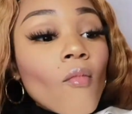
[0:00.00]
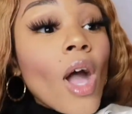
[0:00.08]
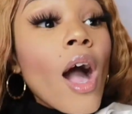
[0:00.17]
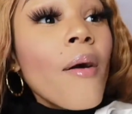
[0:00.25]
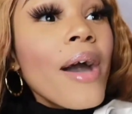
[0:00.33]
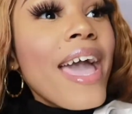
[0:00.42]

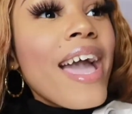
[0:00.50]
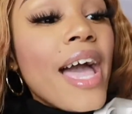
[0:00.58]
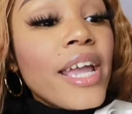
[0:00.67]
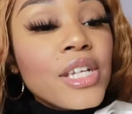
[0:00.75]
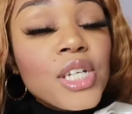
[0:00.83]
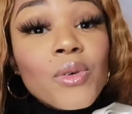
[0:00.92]
Oh, hey, how
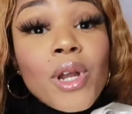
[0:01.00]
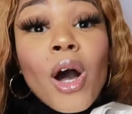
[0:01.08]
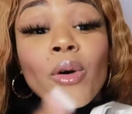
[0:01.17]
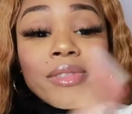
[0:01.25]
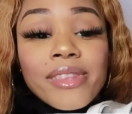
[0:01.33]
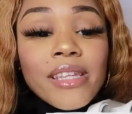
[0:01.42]
you doing?
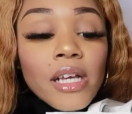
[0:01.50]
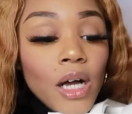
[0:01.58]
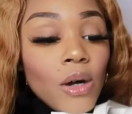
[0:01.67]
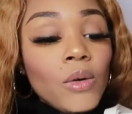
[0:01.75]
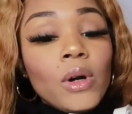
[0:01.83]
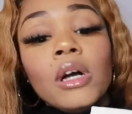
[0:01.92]
Oh,
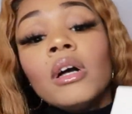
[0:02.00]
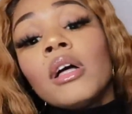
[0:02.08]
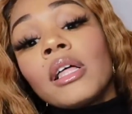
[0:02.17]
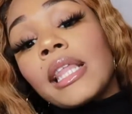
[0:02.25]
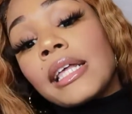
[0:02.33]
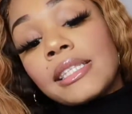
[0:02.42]

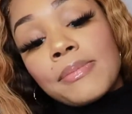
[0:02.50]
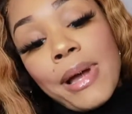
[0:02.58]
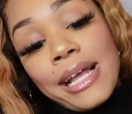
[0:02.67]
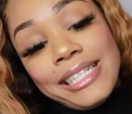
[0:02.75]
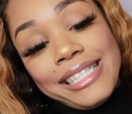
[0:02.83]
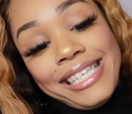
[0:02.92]
that's
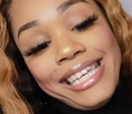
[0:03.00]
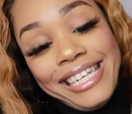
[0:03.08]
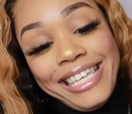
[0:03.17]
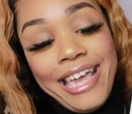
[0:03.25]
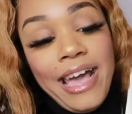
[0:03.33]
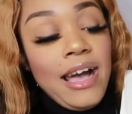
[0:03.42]
my seat.
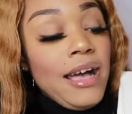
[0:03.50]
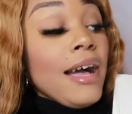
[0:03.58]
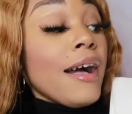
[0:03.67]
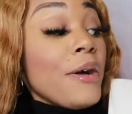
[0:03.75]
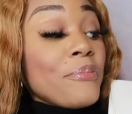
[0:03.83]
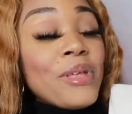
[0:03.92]

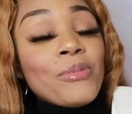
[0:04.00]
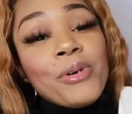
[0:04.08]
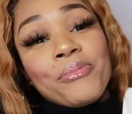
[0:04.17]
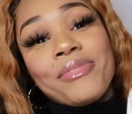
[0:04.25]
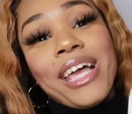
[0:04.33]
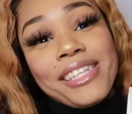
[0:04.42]
Yeah,
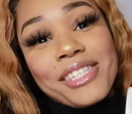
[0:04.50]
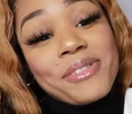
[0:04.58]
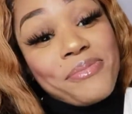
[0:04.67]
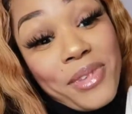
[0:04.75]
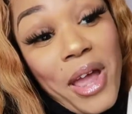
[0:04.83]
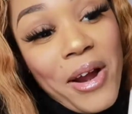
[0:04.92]
well, that's
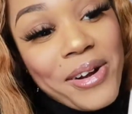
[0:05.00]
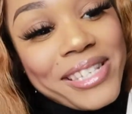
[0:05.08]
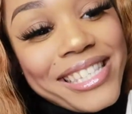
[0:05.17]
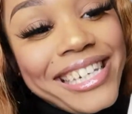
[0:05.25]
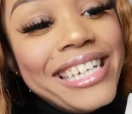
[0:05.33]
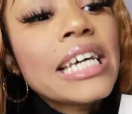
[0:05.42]
our
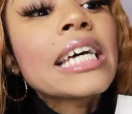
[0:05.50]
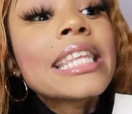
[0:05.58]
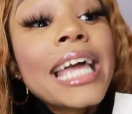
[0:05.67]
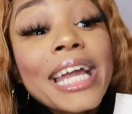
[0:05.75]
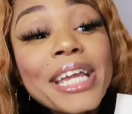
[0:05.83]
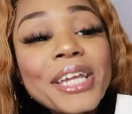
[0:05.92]
seat.
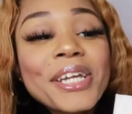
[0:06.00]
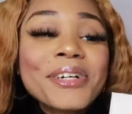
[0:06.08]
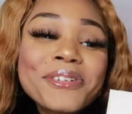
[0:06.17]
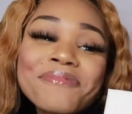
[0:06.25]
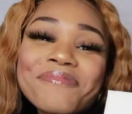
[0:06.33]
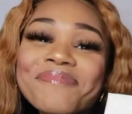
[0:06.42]
Thank
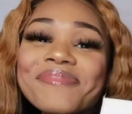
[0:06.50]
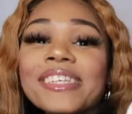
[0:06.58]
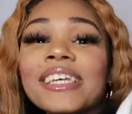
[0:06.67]
you.